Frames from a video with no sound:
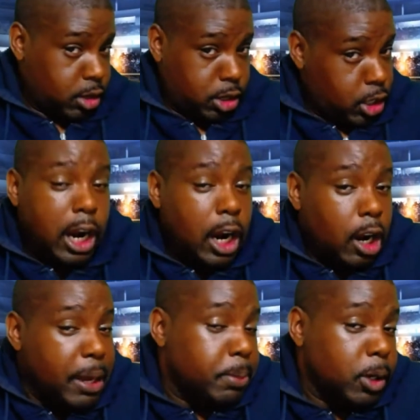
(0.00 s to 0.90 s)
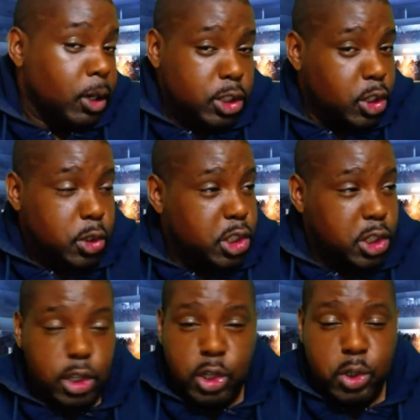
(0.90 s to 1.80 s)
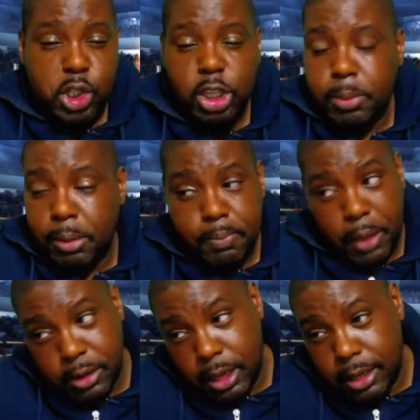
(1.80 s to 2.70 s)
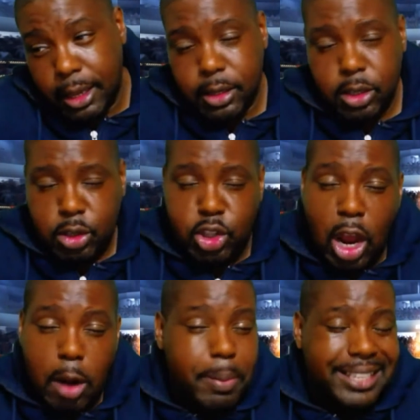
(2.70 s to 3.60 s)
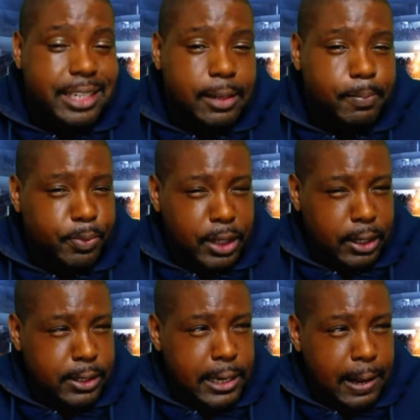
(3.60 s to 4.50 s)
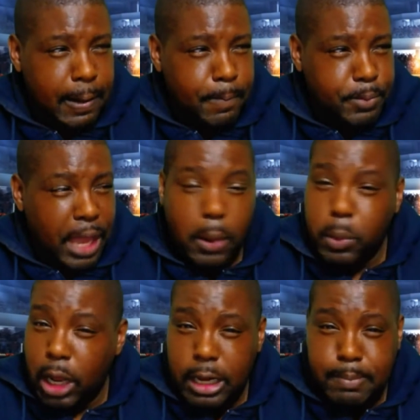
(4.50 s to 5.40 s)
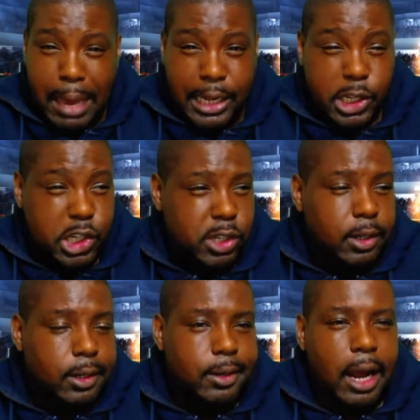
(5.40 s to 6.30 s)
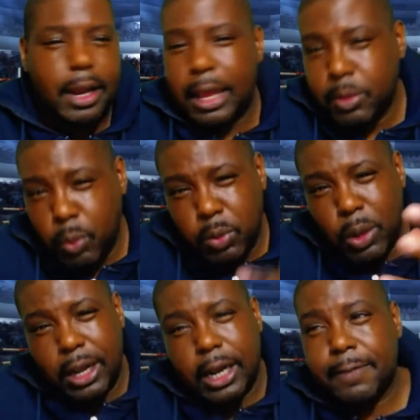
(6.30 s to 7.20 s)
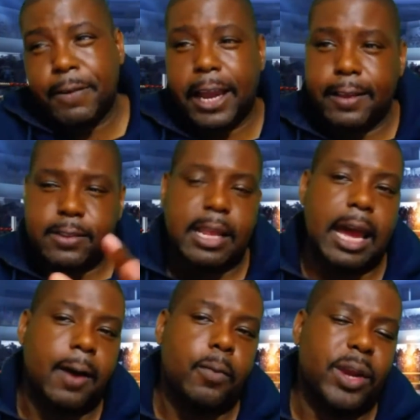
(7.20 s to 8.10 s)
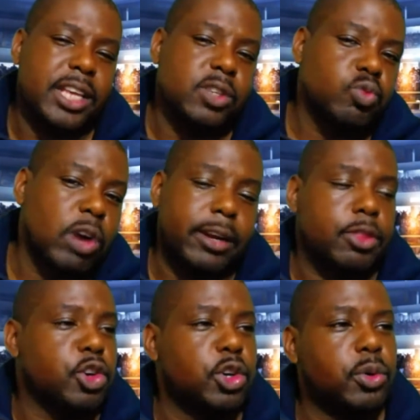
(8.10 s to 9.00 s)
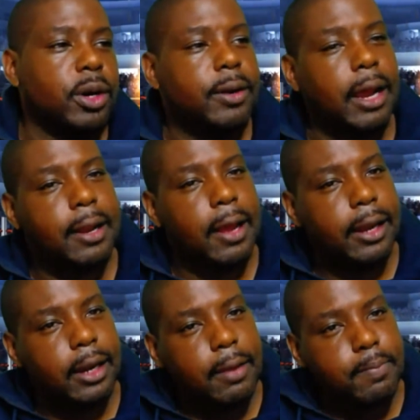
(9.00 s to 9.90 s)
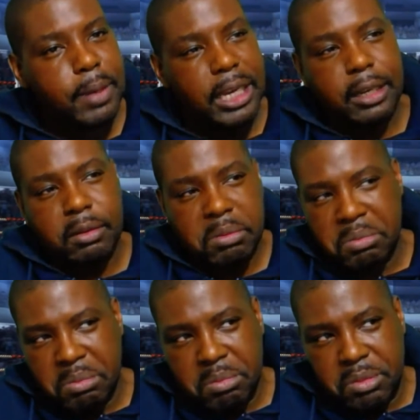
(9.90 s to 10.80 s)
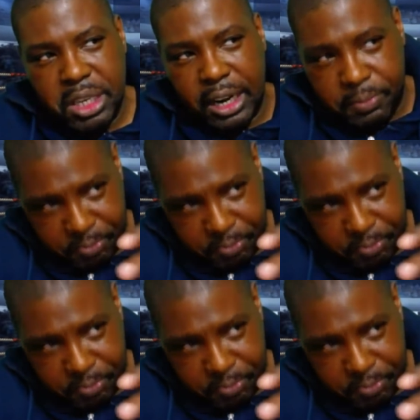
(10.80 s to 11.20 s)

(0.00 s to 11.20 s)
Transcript: you know, people on YouTube and know better, and they will only manage. And when I've got fighters now, when he's run through and been, you know,